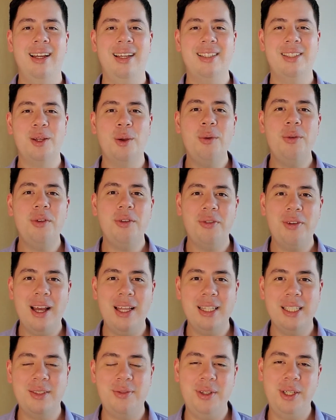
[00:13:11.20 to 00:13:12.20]
So if you
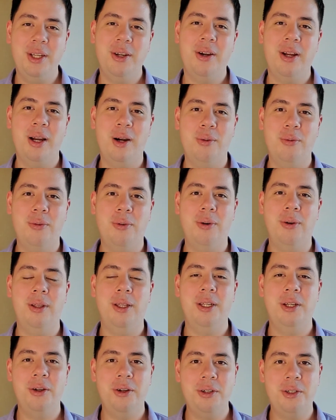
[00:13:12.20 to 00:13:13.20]
found this video helpful
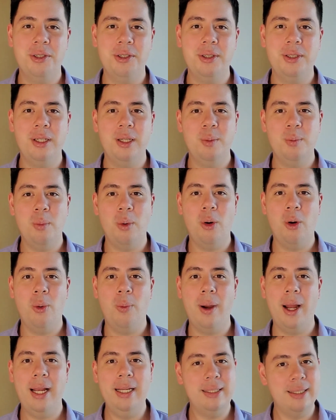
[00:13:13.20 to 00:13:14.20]
and you're interested in more
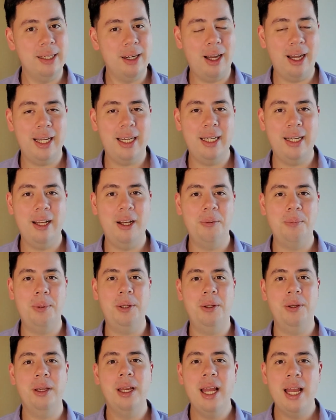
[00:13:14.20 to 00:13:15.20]
ways that I can help
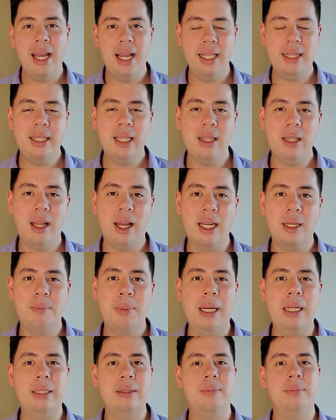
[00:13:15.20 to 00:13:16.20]
you, hit the like
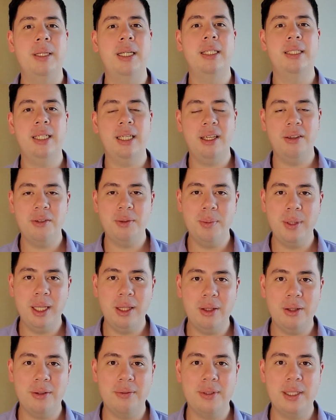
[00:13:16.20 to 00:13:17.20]
button, because it gives me a
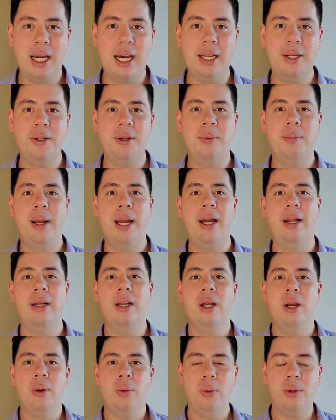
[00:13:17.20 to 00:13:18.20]
lot of data about
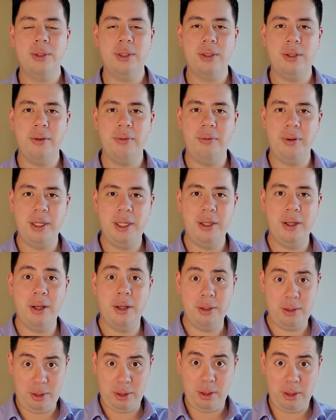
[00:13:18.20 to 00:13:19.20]
what sort of
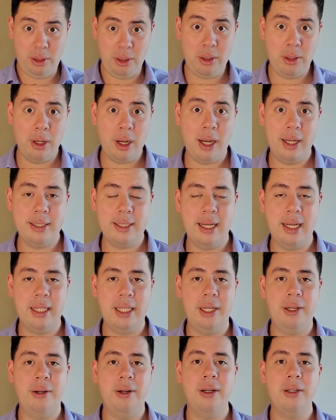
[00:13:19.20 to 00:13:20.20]
videos you guys out
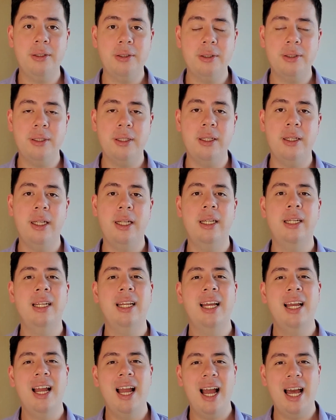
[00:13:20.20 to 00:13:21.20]
there are interested in,
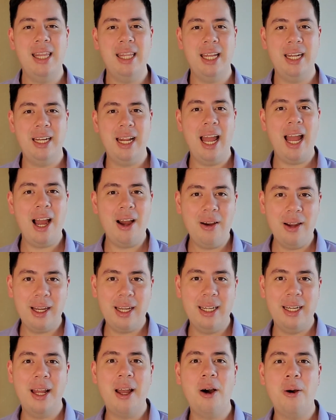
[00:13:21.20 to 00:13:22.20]
and then how I
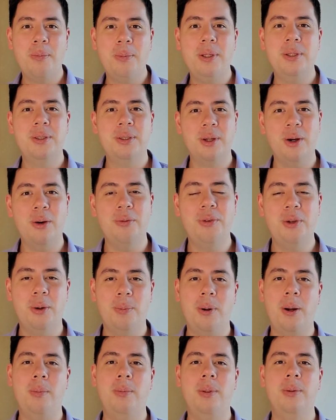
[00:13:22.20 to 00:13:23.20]
can help you solve your
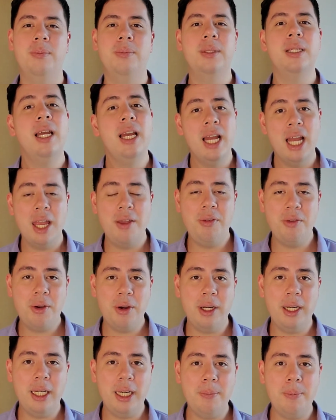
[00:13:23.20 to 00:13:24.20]
problems. If you've
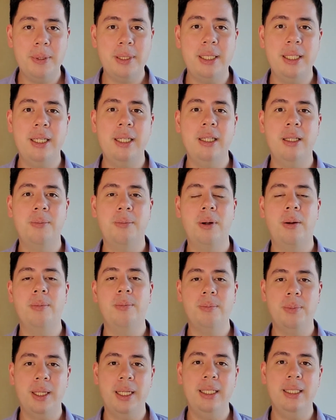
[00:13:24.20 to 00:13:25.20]
got any particular
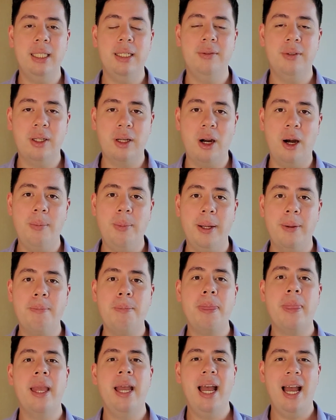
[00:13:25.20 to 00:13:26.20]
problem, please leave a comment
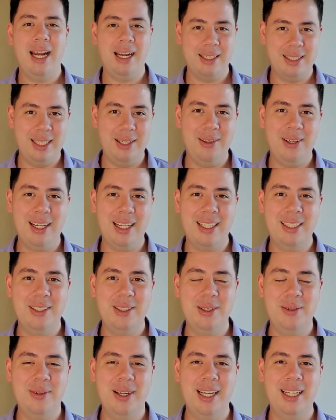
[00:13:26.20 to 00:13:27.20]
and I'll see what I can
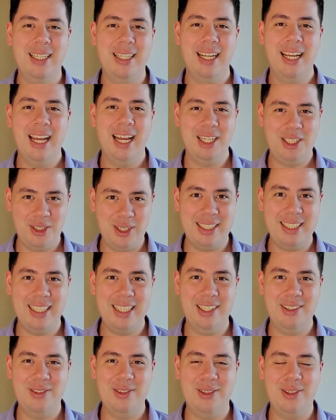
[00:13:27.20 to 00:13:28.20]
do about addressing
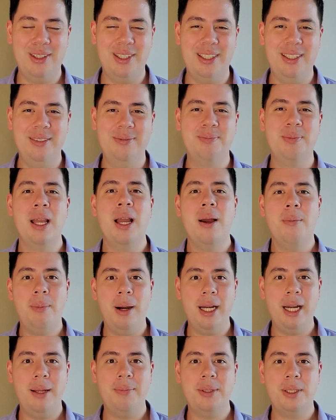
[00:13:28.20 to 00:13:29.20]
it for you.
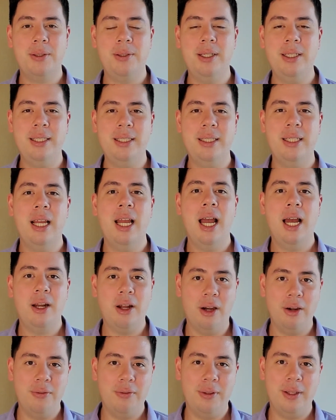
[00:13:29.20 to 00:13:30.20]
My name's Chris, and
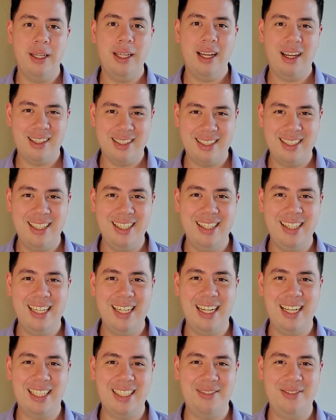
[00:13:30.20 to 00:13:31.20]
hopefully I'll see you in the
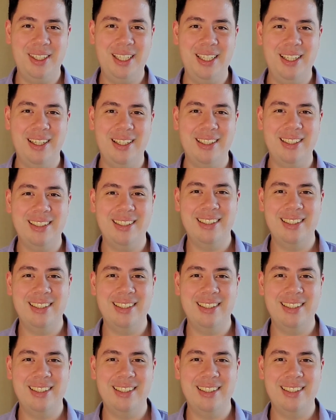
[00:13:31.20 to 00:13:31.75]
next video.